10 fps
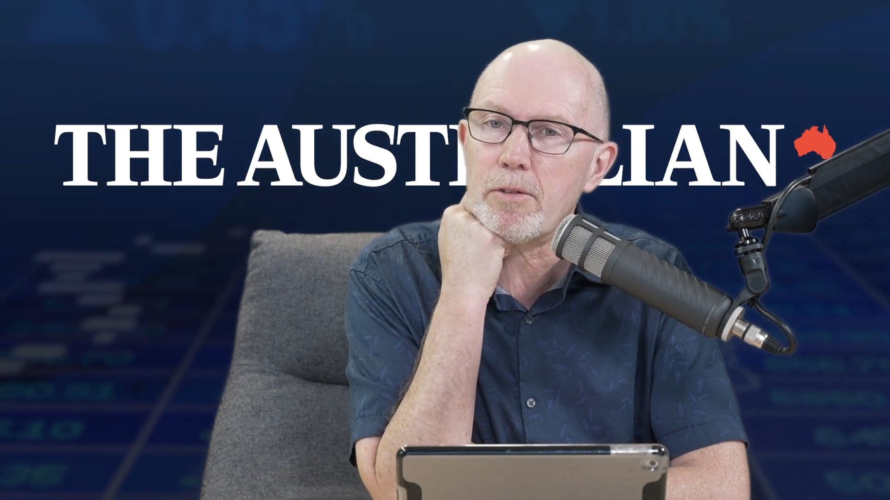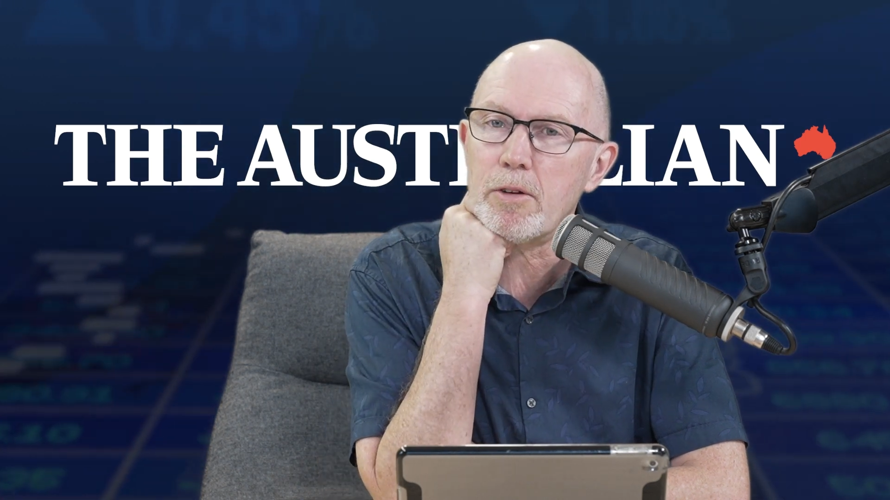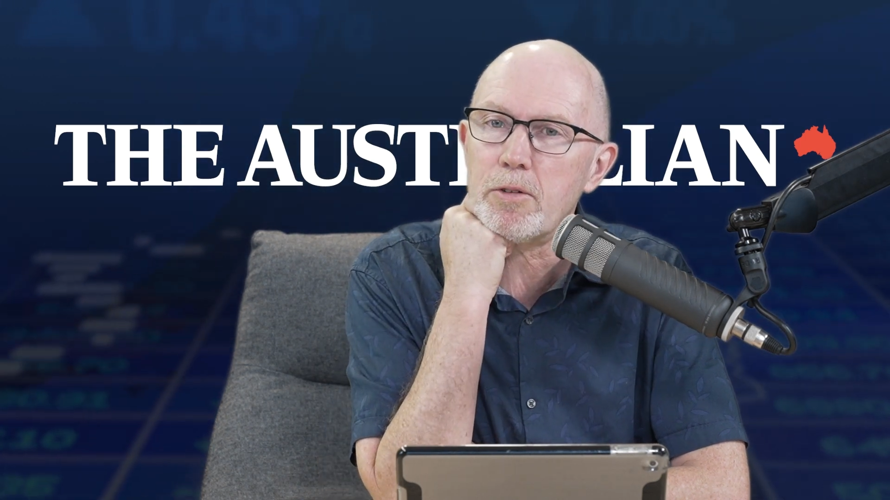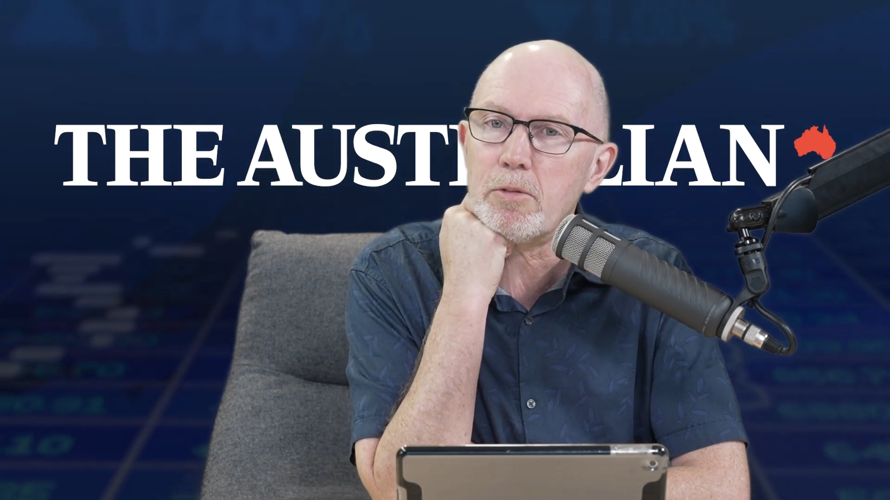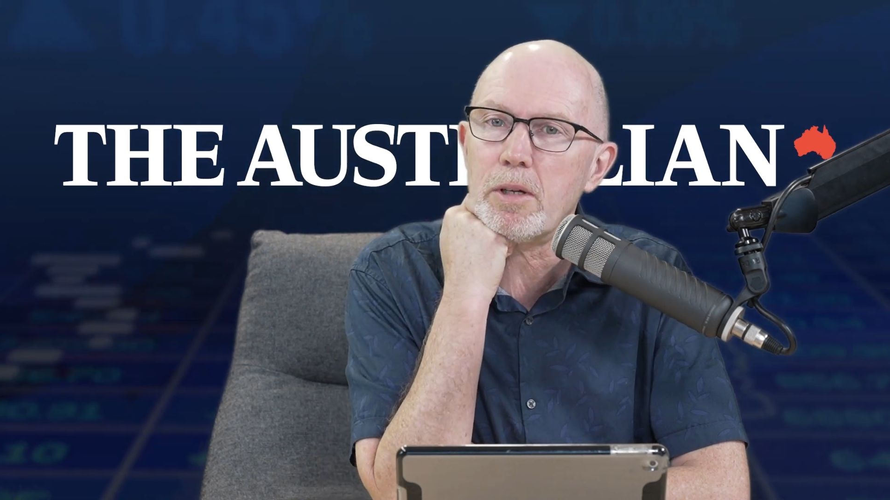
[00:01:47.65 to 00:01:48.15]

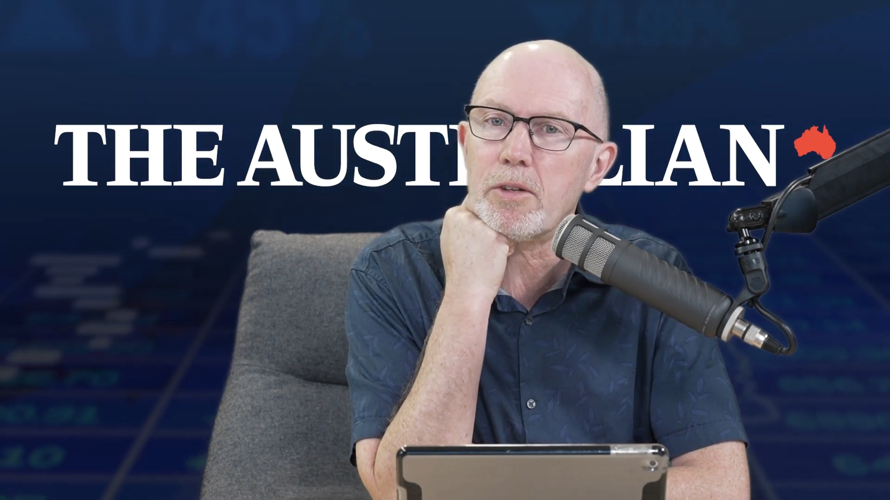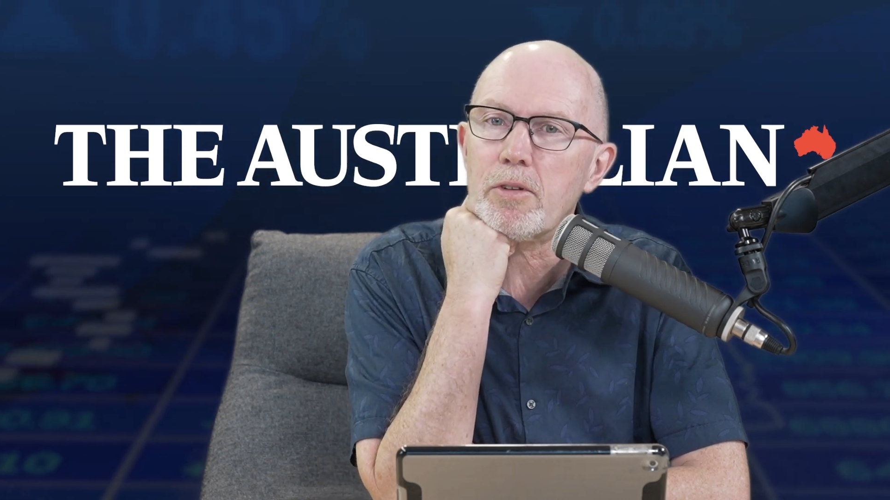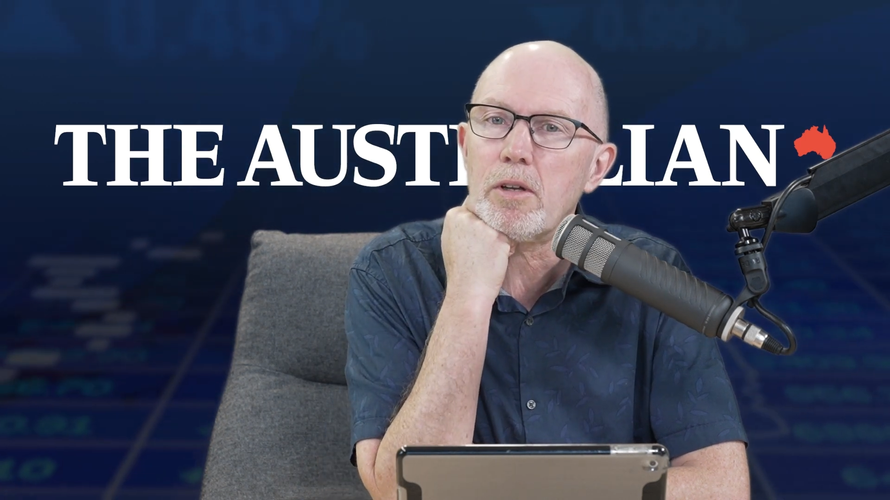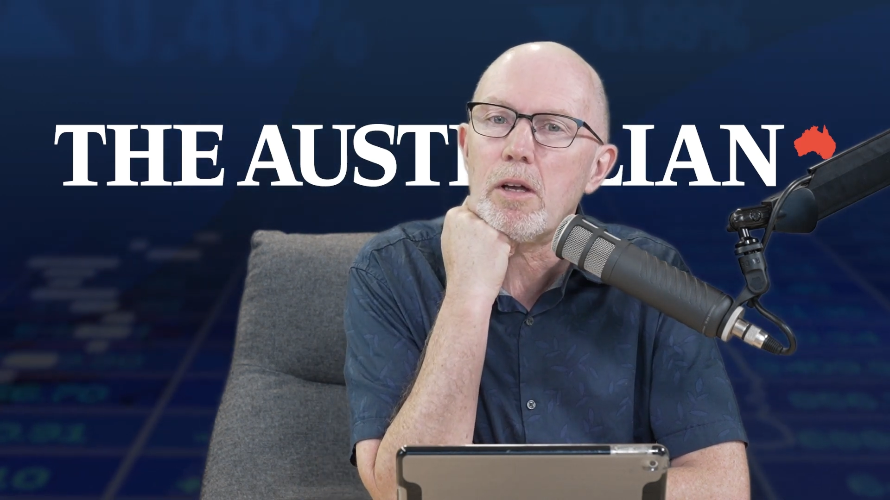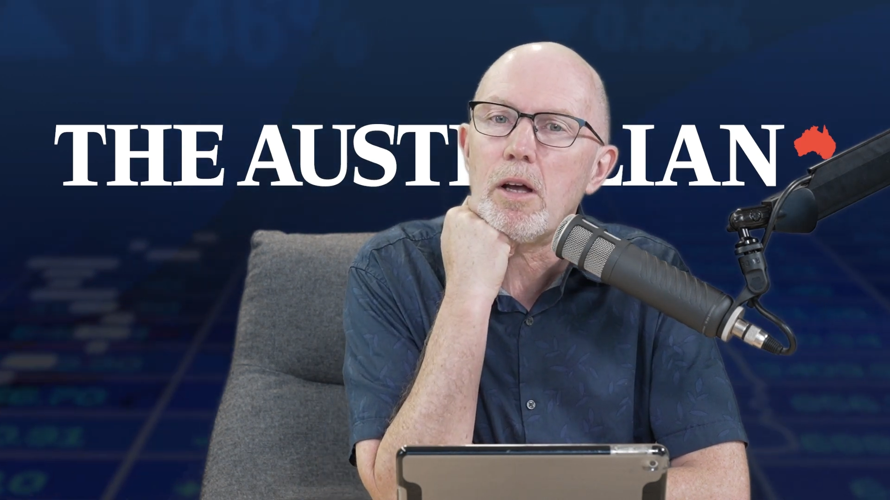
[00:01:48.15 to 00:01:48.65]
first few
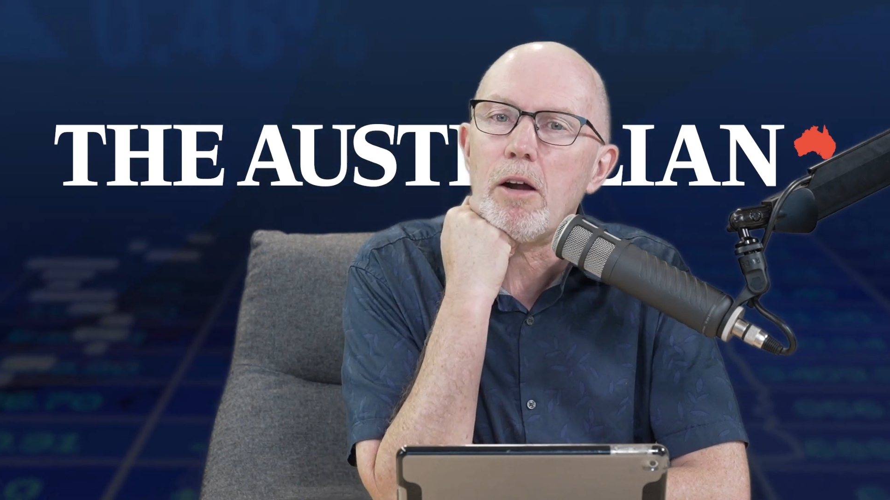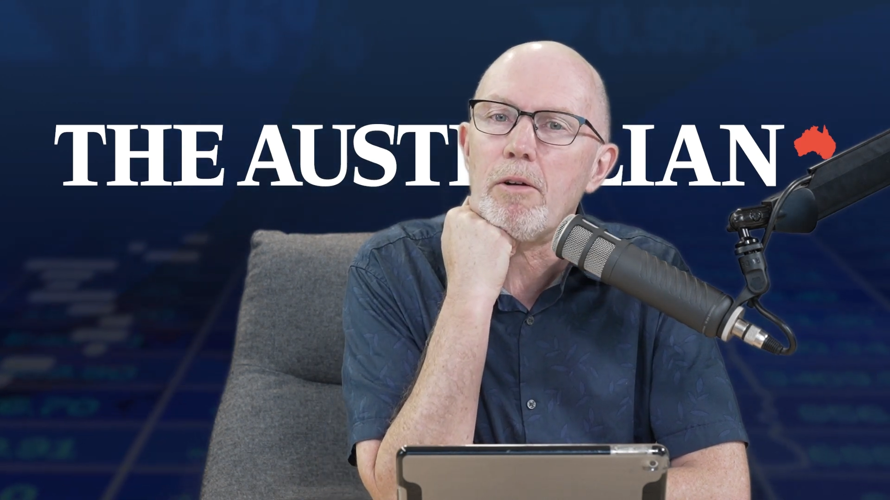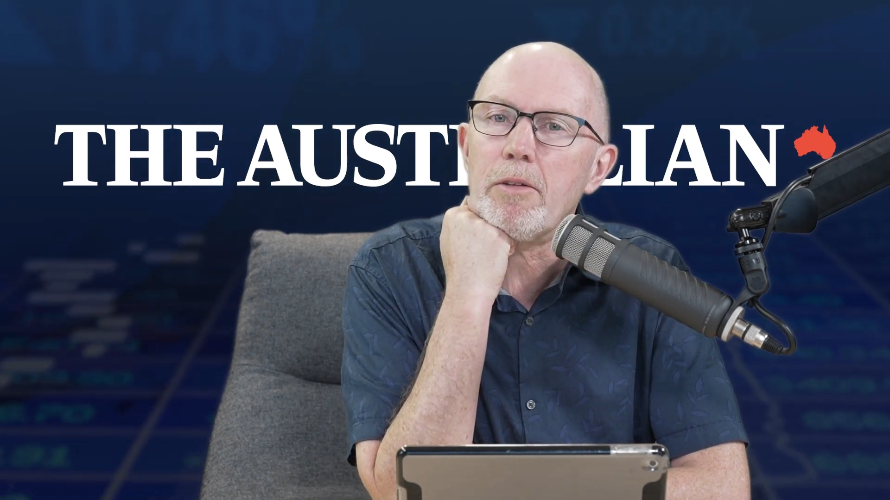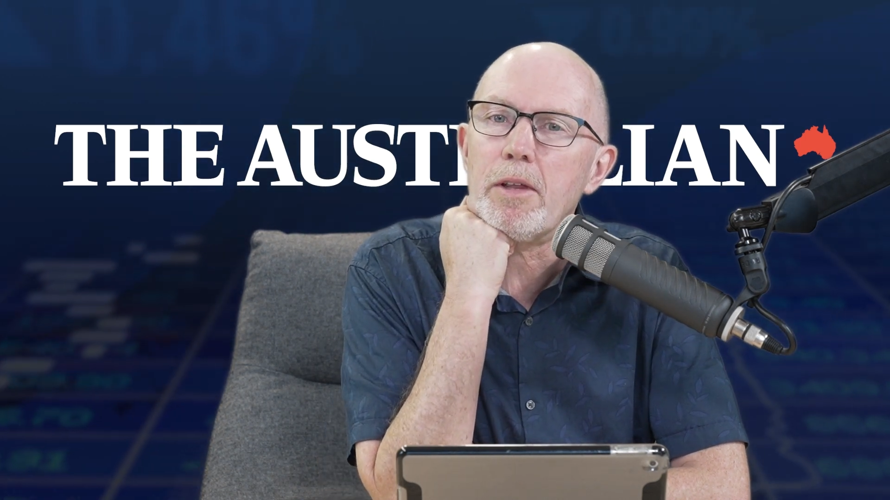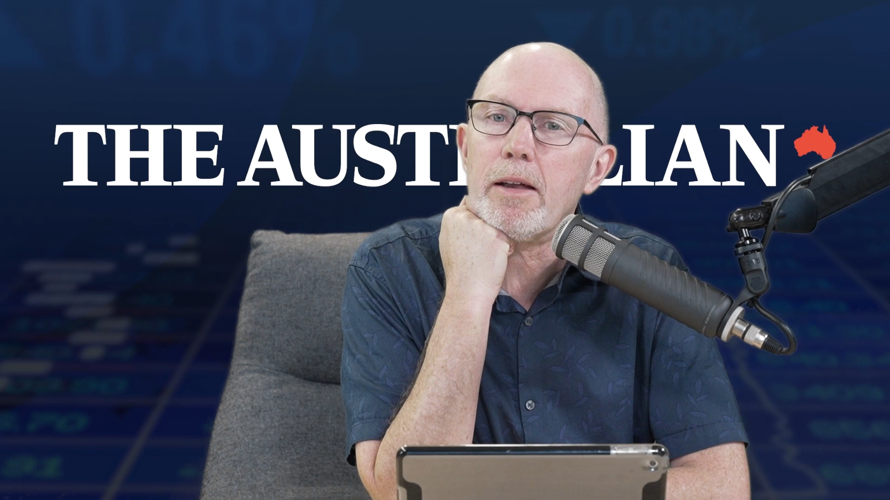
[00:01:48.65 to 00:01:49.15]
weeks
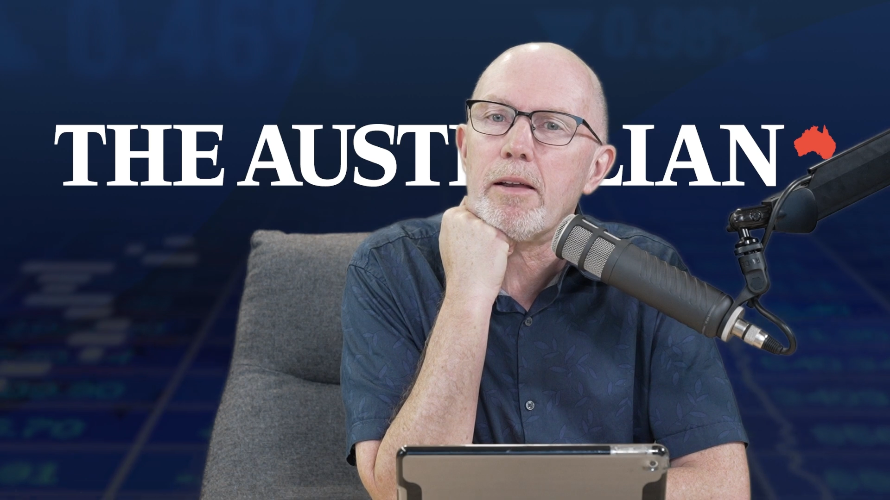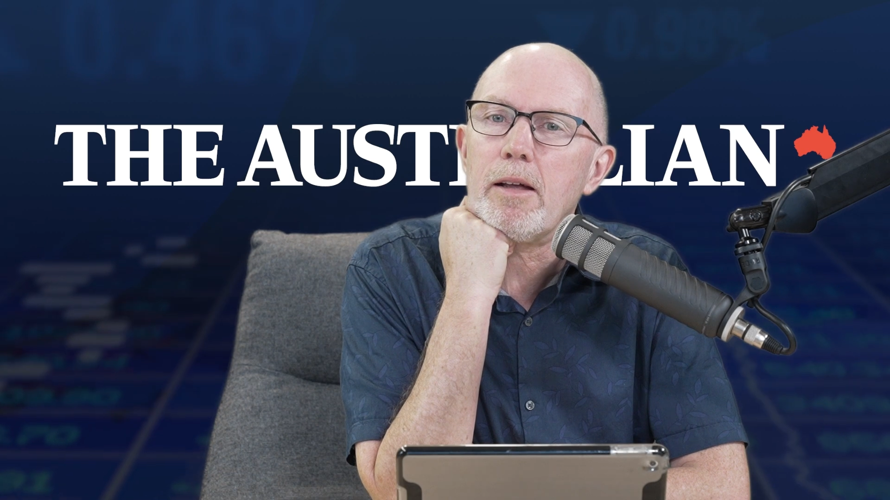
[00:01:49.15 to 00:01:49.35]
around that.